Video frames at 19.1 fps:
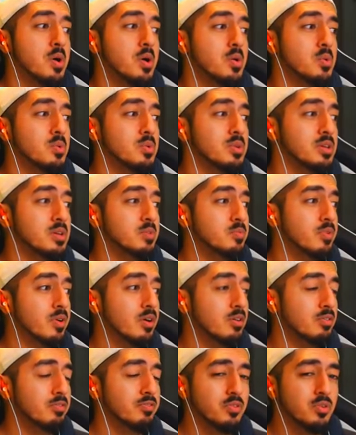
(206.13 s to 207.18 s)
moly,
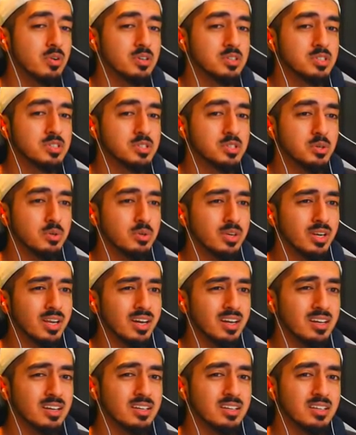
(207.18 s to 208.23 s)
bro, for a scooter?
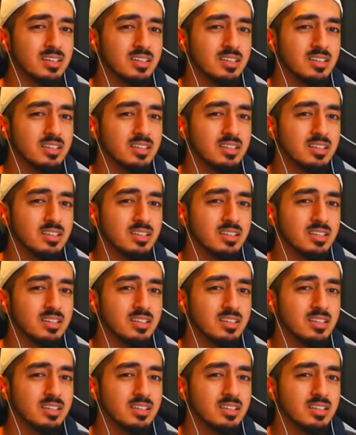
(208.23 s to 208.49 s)
Oh